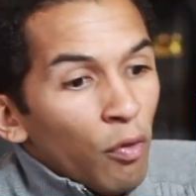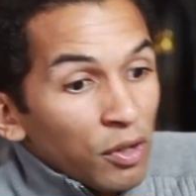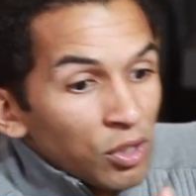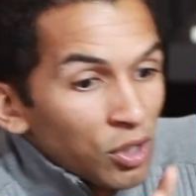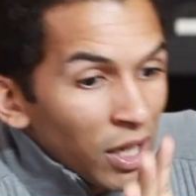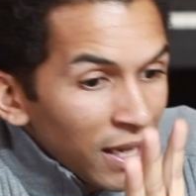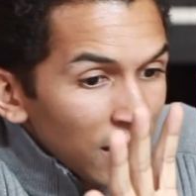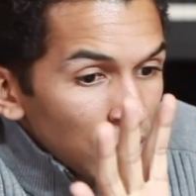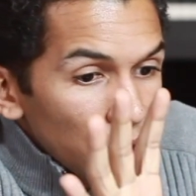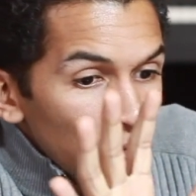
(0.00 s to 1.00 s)
The
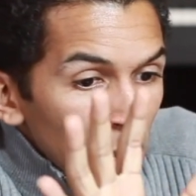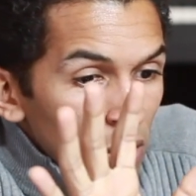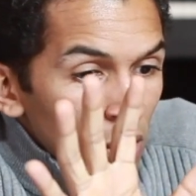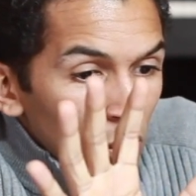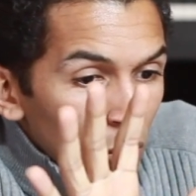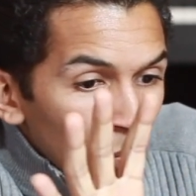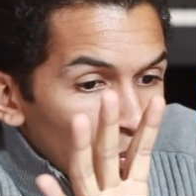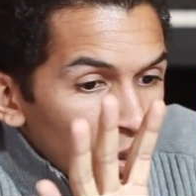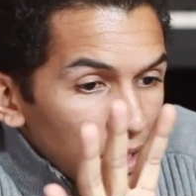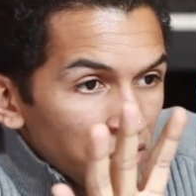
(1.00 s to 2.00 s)
second that
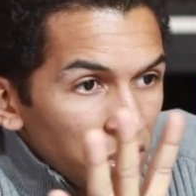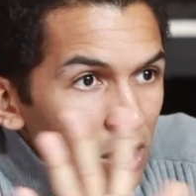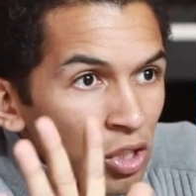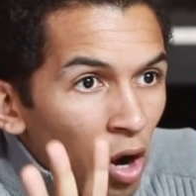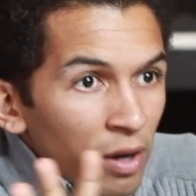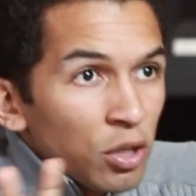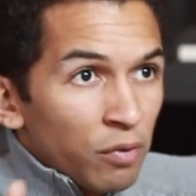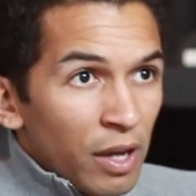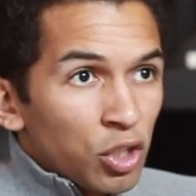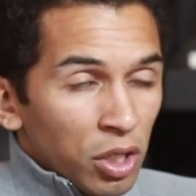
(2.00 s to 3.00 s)
we cease our
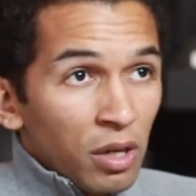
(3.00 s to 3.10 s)
intervention,